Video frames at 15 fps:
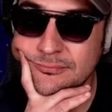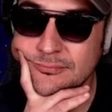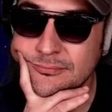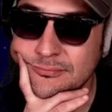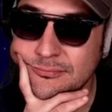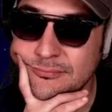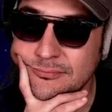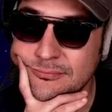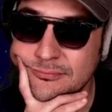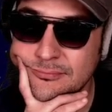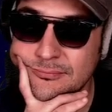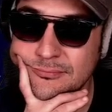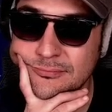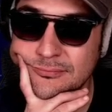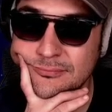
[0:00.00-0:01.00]

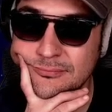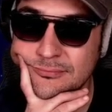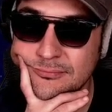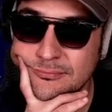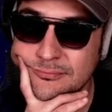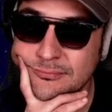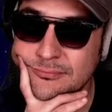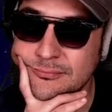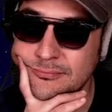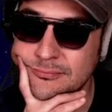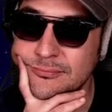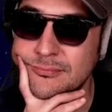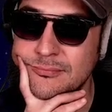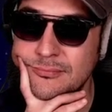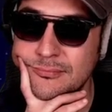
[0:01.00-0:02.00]

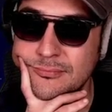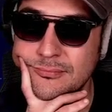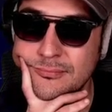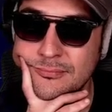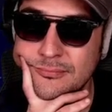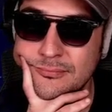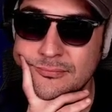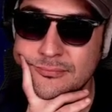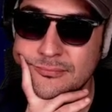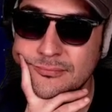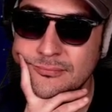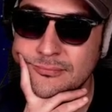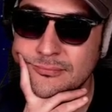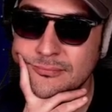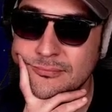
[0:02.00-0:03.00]

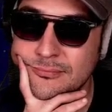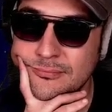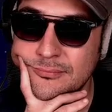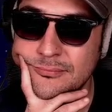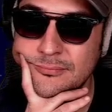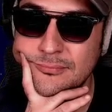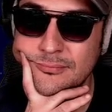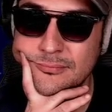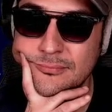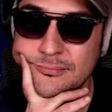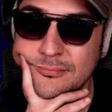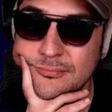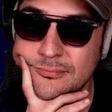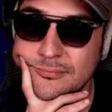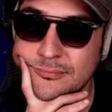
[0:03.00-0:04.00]

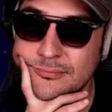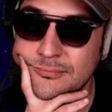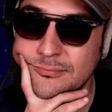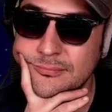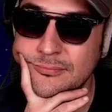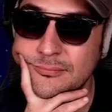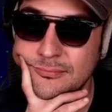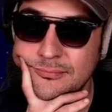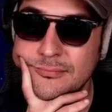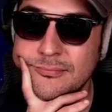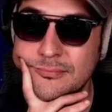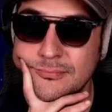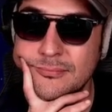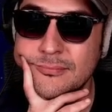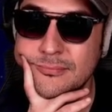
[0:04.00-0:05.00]

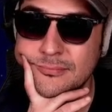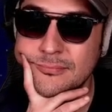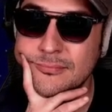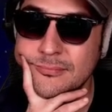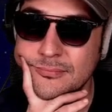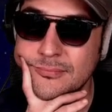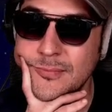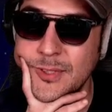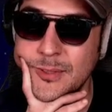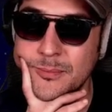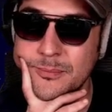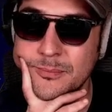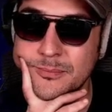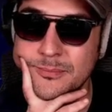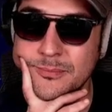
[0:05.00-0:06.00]

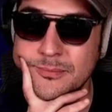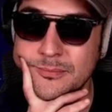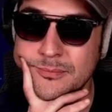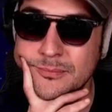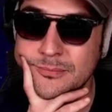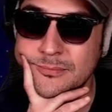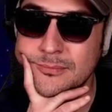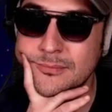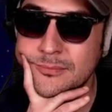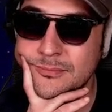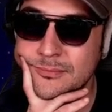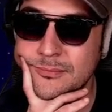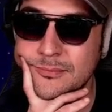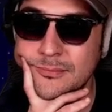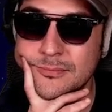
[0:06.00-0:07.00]

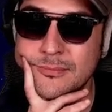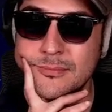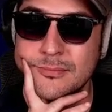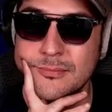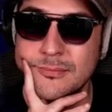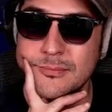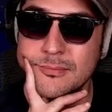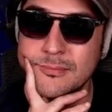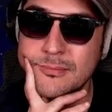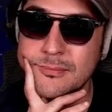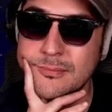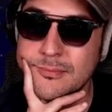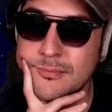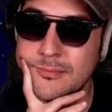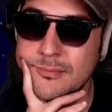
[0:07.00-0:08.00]
(silent)